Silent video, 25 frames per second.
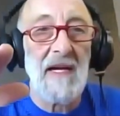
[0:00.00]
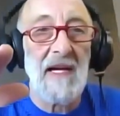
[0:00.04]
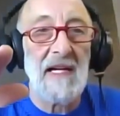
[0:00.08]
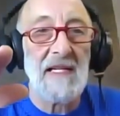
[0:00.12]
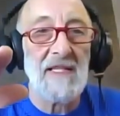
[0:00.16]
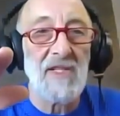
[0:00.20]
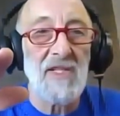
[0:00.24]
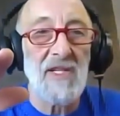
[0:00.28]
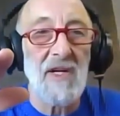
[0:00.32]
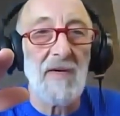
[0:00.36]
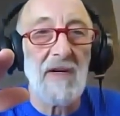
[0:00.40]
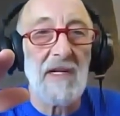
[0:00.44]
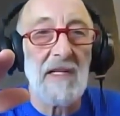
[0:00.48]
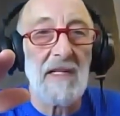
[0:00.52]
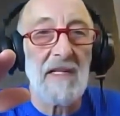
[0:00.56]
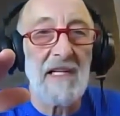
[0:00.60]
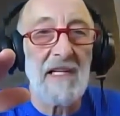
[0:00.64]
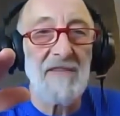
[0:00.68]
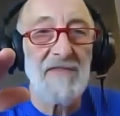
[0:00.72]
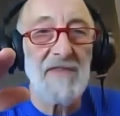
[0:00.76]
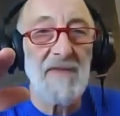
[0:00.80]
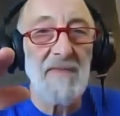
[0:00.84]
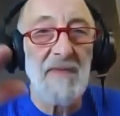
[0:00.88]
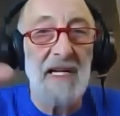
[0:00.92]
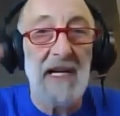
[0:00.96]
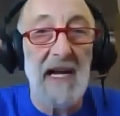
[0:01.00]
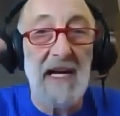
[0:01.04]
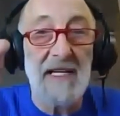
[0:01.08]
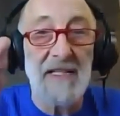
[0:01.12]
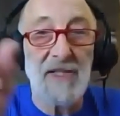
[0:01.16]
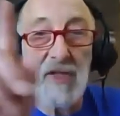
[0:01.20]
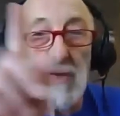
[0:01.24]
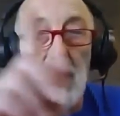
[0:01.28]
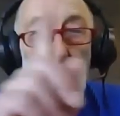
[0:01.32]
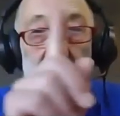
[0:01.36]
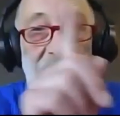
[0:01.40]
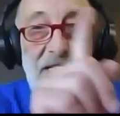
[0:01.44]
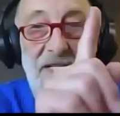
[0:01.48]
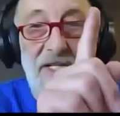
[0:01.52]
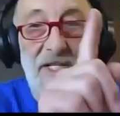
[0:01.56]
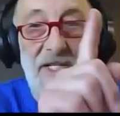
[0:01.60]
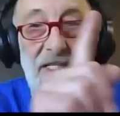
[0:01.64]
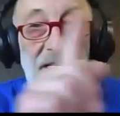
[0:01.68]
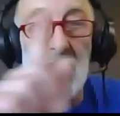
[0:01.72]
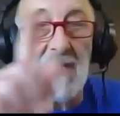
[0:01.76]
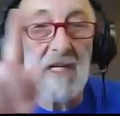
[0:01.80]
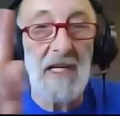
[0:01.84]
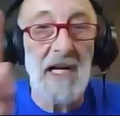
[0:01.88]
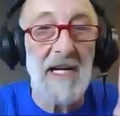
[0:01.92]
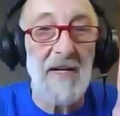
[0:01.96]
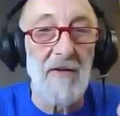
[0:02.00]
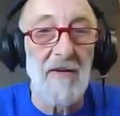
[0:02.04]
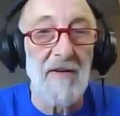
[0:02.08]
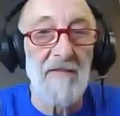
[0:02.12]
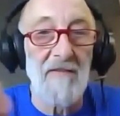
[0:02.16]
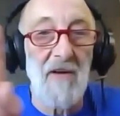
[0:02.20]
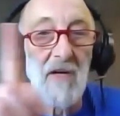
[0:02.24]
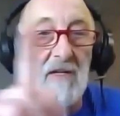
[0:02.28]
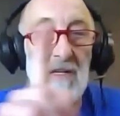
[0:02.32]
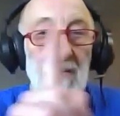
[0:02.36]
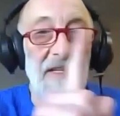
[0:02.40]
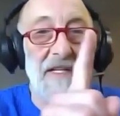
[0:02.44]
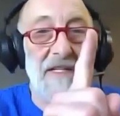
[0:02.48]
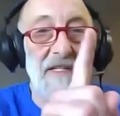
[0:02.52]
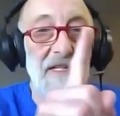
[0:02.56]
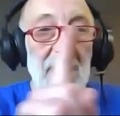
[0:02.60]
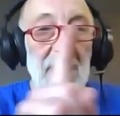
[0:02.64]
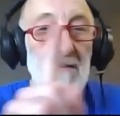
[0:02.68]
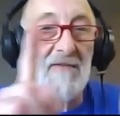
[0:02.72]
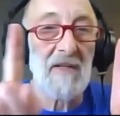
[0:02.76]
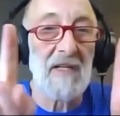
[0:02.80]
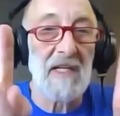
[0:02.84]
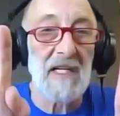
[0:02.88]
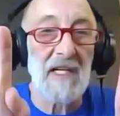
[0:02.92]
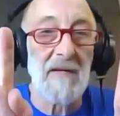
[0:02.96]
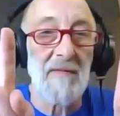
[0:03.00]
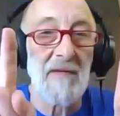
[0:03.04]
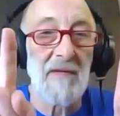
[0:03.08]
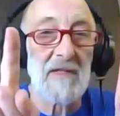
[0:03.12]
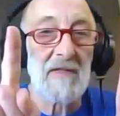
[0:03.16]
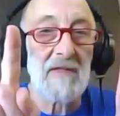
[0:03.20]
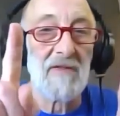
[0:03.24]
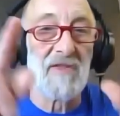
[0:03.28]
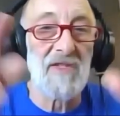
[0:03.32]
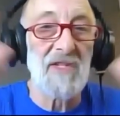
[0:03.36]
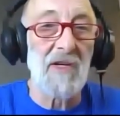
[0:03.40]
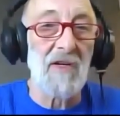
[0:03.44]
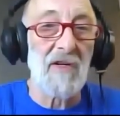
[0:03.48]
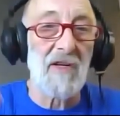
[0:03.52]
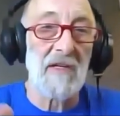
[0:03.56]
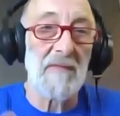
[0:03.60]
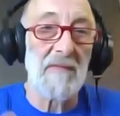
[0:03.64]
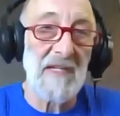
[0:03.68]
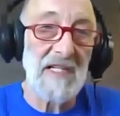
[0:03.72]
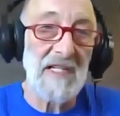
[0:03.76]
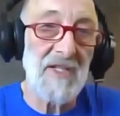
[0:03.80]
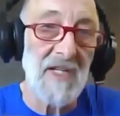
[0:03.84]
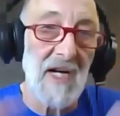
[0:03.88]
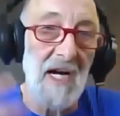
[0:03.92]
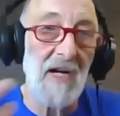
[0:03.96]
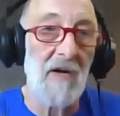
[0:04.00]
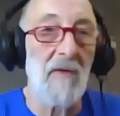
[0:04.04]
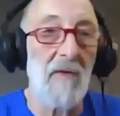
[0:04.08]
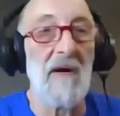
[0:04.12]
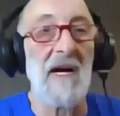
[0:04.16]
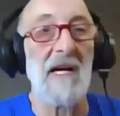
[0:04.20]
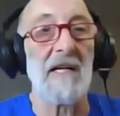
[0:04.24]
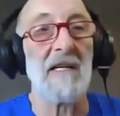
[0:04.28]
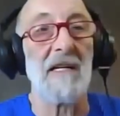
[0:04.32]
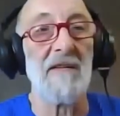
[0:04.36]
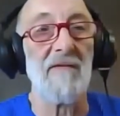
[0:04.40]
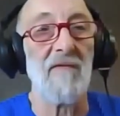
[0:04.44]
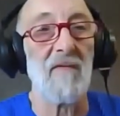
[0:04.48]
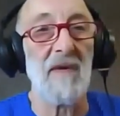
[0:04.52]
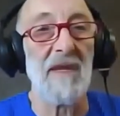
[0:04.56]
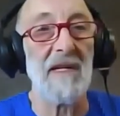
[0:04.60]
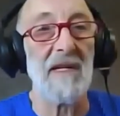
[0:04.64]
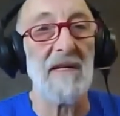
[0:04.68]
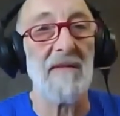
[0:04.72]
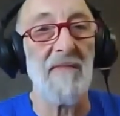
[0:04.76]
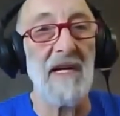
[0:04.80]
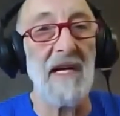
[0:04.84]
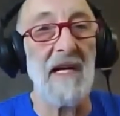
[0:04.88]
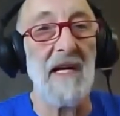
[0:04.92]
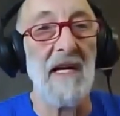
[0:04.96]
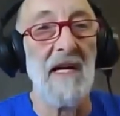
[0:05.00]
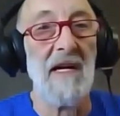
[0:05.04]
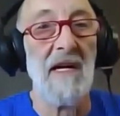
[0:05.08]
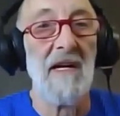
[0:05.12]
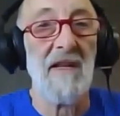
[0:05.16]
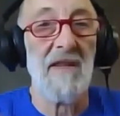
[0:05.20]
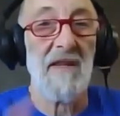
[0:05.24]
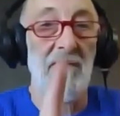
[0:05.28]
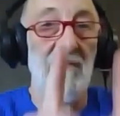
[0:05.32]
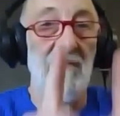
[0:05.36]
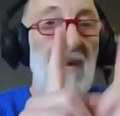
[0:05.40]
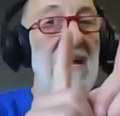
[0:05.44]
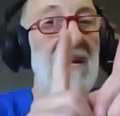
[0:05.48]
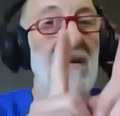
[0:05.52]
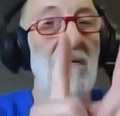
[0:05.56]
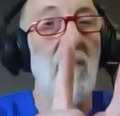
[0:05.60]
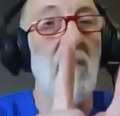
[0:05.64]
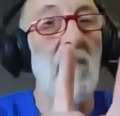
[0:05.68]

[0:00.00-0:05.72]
And so it leaves me a trace indicator of all of the different chemicals that are going to be psychoactive within me, the main